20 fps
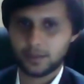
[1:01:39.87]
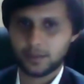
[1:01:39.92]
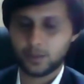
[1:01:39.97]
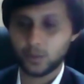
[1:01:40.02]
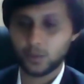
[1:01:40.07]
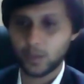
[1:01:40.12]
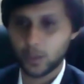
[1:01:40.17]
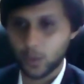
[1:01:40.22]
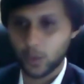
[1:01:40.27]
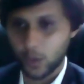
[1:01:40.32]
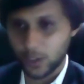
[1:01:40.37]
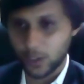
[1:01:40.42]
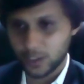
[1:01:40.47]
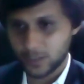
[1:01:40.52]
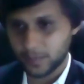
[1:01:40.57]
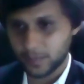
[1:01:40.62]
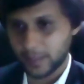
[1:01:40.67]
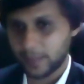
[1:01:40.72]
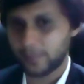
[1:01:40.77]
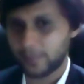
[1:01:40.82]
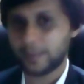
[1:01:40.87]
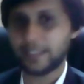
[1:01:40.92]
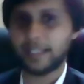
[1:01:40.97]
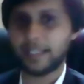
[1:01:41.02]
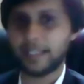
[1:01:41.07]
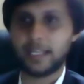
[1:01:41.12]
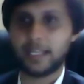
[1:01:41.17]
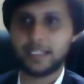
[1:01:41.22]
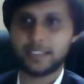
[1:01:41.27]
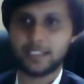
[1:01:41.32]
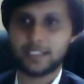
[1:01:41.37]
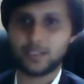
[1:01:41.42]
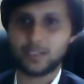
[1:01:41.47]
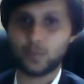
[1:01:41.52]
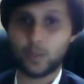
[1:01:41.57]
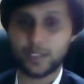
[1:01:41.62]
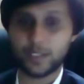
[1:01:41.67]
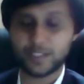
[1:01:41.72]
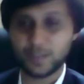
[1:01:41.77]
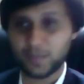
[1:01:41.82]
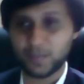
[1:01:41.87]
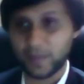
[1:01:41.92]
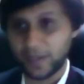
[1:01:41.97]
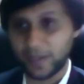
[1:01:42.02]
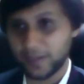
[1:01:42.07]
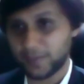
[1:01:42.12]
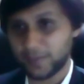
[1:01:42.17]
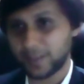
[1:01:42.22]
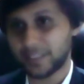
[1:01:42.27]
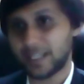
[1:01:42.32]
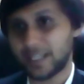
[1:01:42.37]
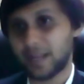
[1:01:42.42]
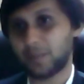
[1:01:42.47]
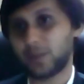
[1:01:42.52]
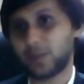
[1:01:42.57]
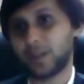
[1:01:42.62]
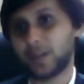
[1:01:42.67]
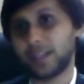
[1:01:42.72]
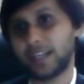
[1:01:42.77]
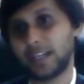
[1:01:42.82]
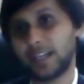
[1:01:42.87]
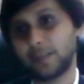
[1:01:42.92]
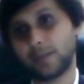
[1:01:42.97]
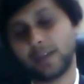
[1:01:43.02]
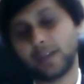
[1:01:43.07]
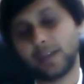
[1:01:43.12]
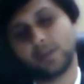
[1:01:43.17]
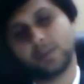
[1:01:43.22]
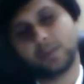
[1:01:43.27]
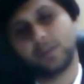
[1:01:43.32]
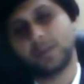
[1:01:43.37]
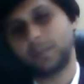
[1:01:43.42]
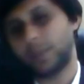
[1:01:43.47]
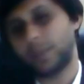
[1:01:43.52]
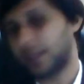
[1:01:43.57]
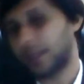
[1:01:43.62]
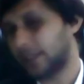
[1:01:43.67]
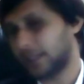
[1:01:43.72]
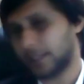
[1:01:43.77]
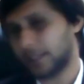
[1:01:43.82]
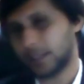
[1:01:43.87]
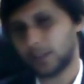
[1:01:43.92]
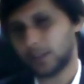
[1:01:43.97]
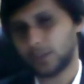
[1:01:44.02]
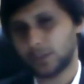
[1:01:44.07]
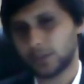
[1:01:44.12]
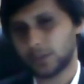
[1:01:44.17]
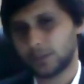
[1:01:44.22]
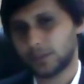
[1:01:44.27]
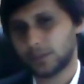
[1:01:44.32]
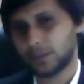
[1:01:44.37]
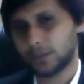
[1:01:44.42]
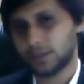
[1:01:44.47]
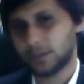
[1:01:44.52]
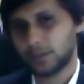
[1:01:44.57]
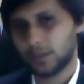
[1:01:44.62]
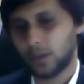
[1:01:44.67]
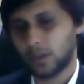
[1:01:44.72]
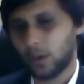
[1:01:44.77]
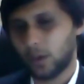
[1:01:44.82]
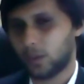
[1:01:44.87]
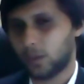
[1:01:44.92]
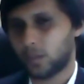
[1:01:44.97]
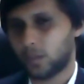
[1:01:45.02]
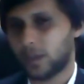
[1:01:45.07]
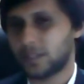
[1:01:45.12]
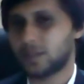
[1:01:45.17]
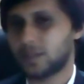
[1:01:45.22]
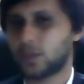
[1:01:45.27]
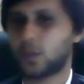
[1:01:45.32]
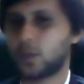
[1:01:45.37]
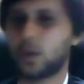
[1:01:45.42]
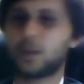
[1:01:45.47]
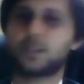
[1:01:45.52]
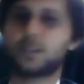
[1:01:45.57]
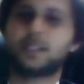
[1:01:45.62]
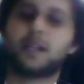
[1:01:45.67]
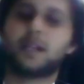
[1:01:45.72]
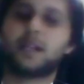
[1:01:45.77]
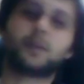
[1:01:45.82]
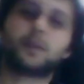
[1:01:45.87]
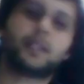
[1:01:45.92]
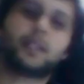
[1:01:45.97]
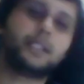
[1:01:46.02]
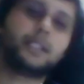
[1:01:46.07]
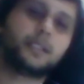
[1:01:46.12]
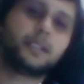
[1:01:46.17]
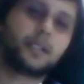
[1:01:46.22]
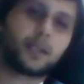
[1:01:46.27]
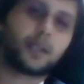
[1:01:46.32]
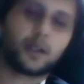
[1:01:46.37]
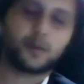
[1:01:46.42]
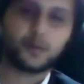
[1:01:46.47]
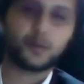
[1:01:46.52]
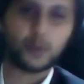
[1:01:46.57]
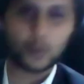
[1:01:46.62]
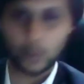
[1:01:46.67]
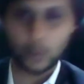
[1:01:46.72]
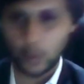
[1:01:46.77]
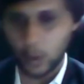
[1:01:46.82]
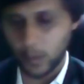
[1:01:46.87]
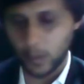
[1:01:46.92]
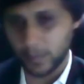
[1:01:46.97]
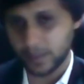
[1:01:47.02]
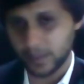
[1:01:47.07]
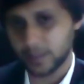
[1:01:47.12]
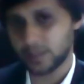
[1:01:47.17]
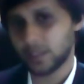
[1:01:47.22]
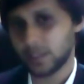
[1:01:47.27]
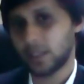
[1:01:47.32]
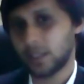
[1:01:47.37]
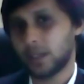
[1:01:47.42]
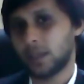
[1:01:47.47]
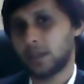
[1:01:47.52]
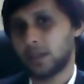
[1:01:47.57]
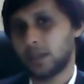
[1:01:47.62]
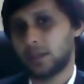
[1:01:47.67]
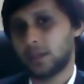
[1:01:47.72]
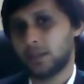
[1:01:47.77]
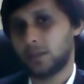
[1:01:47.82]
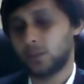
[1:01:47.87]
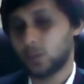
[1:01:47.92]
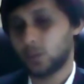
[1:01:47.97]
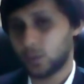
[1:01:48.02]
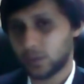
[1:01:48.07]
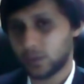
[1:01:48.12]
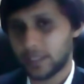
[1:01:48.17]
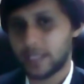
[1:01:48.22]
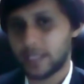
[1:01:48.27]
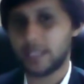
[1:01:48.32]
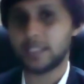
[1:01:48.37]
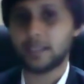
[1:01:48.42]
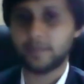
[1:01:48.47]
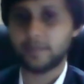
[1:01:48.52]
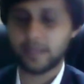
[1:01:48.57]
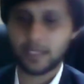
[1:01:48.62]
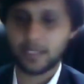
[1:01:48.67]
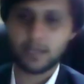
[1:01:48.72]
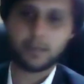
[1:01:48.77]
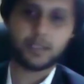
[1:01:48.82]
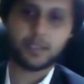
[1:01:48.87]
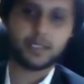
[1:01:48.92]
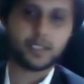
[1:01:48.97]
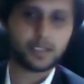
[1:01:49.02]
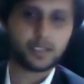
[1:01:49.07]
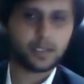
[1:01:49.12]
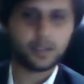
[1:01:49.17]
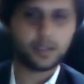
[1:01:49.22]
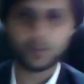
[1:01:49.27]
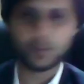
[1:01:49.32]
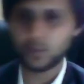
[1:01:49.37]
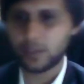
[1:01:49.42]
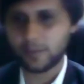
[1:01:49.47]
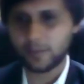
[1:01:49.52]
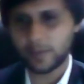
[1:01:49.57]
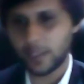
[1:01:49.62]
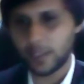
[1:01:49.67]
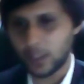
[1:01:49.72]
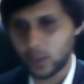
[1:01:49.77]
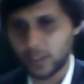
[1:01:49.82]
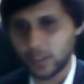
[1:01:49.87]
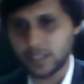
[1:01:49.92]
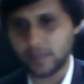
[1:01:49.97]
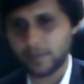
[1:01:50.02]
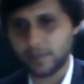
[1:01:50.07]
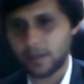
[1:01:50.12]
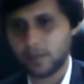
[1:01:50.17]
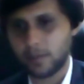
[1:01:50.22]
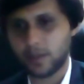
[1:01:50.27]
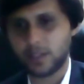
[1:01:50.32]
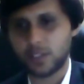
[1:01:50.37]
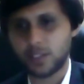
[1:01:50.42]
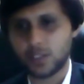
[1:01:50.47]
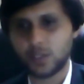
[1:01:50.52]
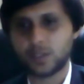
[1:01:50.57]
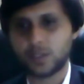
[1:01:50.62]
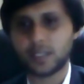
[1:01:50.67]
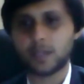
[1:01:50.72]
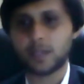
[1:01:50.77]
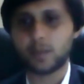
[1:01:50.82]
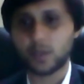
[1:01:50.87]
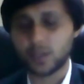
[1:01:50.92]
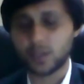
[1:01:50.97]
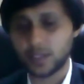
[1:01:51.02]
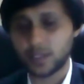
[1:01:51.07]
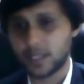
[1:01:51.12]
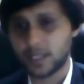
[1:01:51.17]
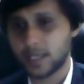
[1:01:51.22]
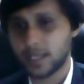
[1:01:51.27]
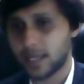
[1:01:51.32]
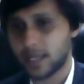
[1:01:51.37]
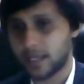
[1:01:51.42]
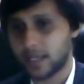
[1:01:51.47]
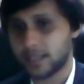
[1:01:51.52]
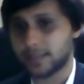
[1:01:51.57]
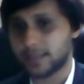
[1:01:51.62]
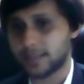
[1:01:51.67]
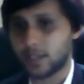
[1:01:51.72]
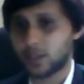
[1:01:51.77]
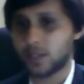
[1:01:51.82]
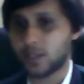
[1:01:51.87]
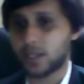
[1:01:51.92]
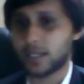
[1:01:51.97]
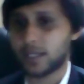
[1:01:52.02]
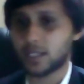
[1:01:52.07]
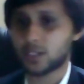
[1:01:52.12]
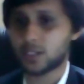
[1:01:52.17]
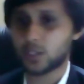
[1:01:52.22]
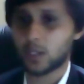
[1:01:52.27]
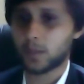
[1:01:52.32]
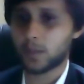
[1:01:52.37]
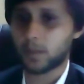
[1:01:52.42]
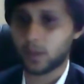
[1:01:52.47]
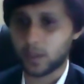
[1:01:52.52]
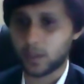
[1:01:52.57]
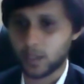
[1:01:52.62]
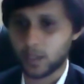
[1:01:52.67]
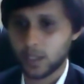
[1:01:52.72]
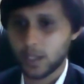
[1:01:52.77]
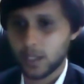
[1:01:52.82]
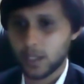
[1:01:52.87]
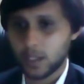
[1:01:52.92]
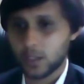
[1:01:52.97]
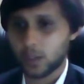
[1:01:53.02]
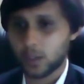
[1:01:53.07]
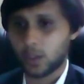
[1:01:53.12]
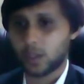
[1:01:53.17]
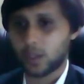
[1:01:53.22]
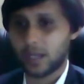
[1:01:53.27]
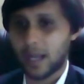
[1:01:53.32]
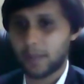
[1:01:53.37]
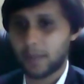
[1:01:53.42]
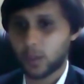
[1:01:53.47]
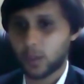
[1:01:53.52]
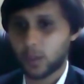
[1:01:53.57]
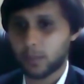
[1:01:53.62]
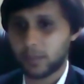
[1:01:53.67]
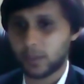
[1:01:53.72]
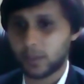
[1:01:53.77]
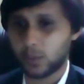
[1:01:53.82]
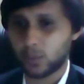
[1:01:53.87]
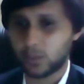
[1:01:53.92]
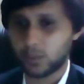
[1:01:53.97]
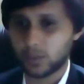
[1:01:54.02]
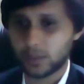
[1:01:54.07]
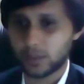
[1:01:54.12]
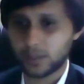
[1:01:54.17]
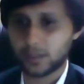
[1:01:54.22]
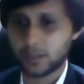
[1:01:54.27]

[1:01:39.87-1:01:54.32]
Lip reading: do a cost benefit analysis. What is the benefit that I'm going to get if I even print it out? Or what is the cost that I'm going to incur on photocopies? You know that it is available. You definitely know it is available in chip set because you're saying that it is there on your desktop or your laptop, but you